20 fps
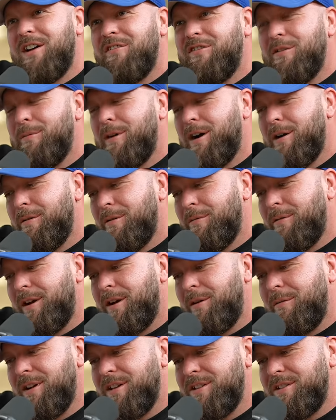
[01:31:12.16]
another moment
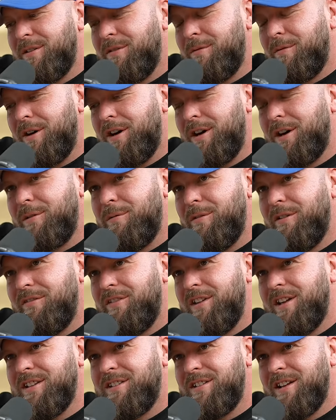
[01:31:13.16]
when I went to work
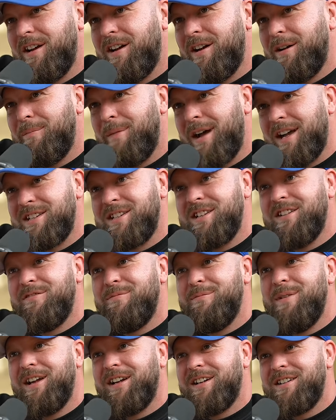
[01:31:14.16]
with this
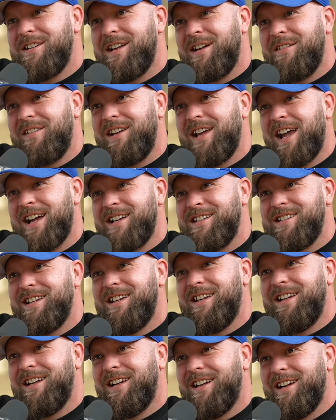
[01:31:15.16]
Mastiff mix named
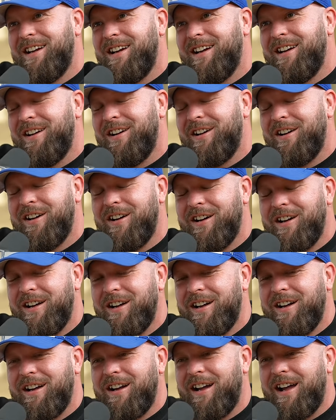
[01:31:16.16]
Cassie, and
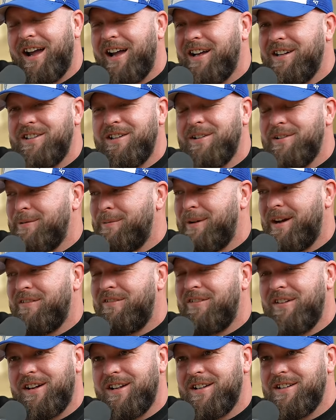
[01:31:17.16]
she was
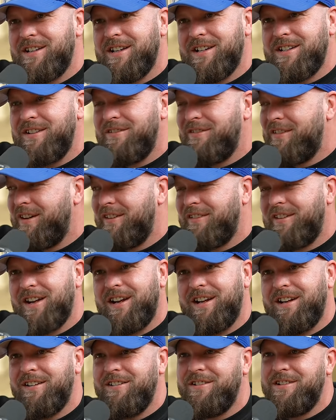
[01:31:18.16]
about fucking 65
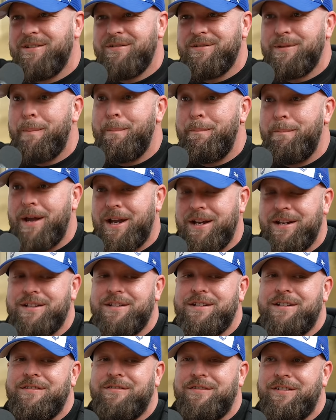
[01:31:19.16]
kilos. She was a
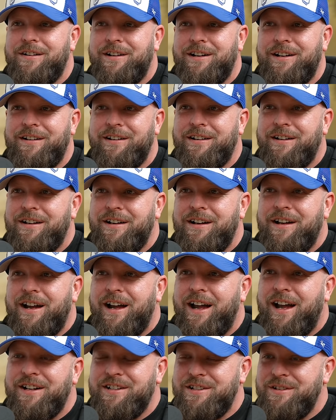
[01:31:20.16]
beast, right?
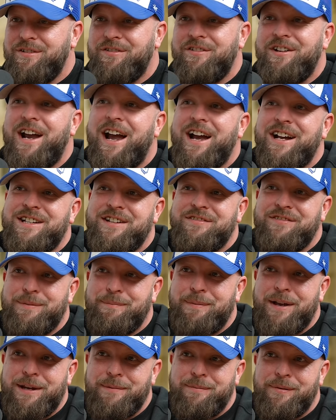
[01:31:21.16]
And she was reactive
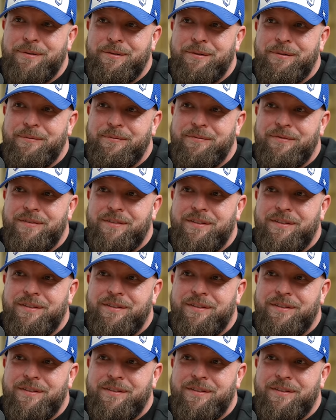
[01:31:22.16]
to people.